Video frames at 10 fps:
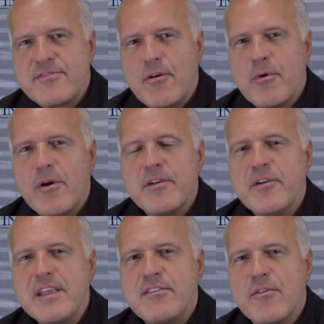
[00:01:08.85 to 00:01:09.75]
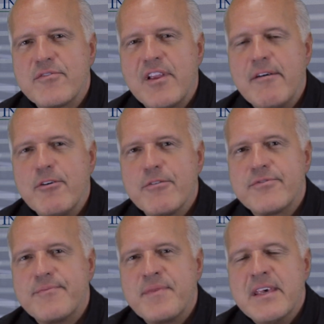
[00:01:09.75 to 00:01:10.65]
So we're underneath those
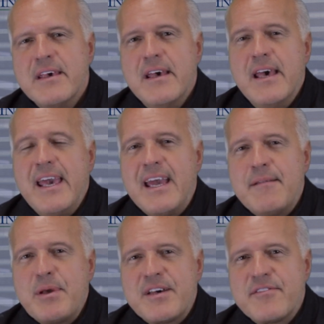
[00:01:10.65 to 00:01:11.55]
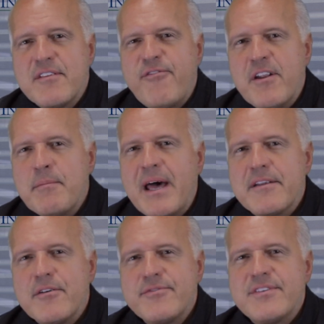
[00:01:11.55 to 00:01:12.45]
levels. And because of the
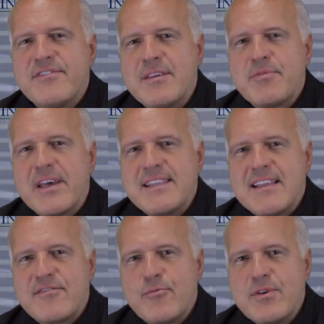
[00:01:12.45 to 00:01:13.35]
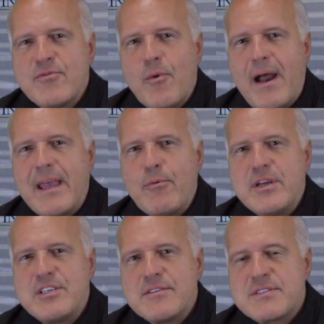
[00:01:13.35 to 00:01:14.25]
fundamentals, it seems like that's the reason why
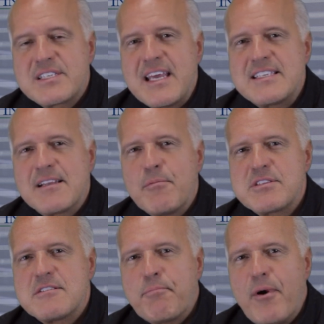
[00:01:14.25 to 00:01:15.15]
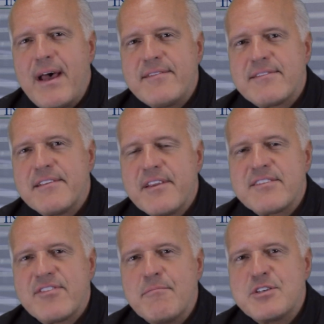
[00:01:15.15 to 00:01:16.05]
we should stay somewhat suppressed
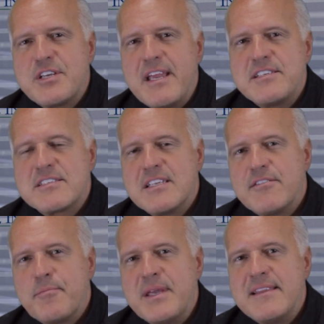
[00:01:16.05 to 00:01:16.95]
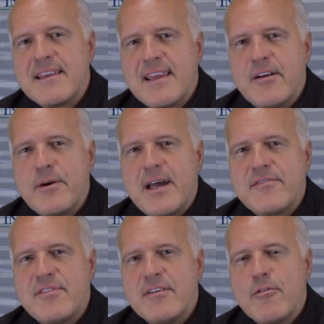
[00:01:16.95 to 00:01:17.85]
unless something changes, either be the
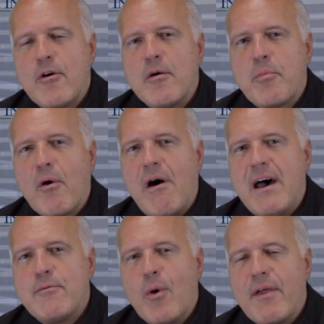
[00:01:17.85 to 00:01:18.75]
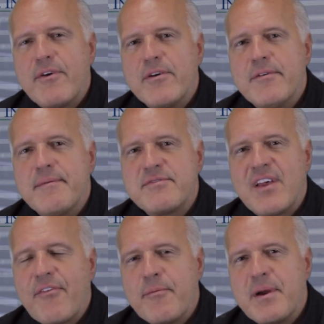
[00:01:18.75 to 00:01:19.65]
carryouts here or abroad, weather,
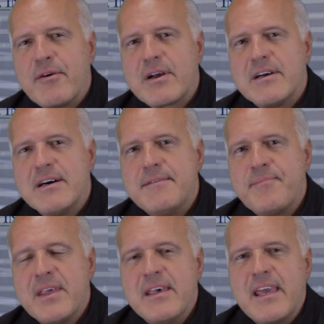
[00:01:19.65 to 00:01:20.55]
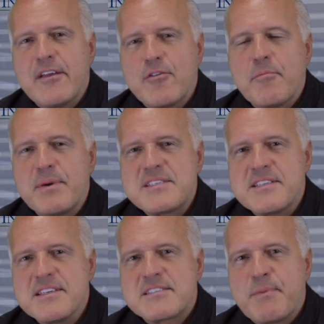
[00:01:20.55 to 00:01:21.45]
South America, and/or
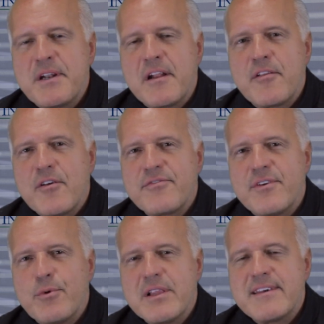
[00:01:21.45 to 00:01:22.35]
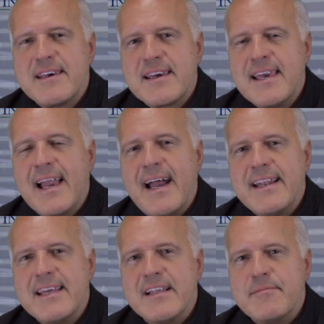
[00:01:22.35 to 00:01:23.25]
business, but none of those are really kicking
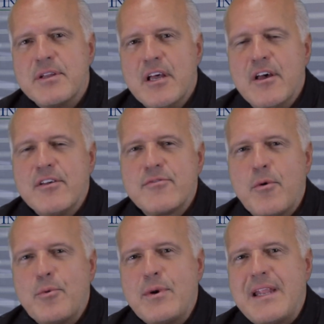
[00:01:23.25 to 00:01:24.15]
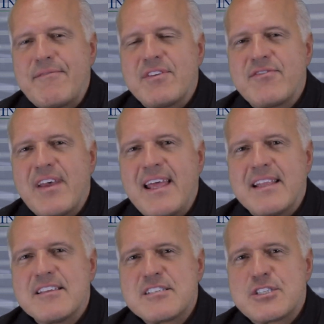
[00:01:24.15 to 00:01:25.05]
on in. So we'd have to say
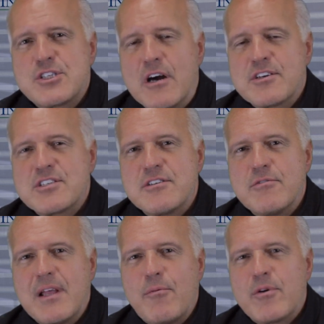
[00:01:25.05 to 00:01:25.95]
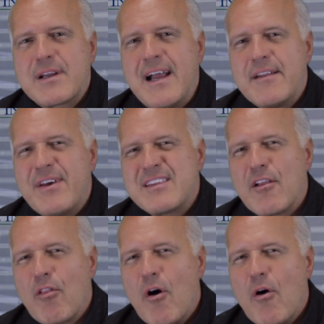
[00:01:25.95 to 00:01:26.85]
at this juncture that we're kind of at
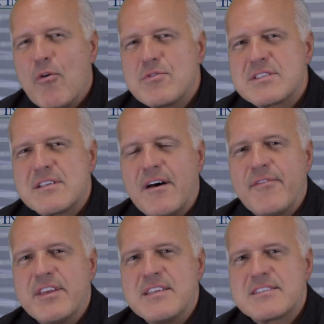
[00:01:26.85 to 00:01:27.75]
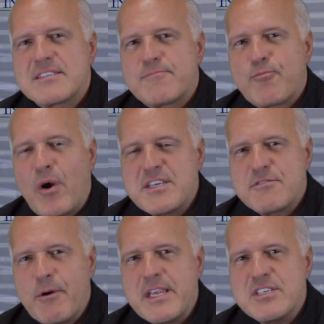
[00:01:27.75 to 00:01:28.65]
the lows of these
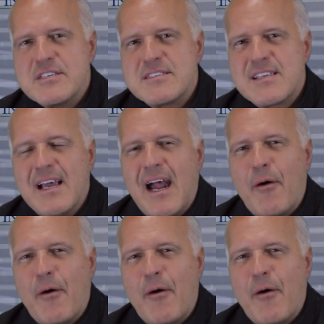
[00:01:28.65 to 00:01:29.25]
price ranges.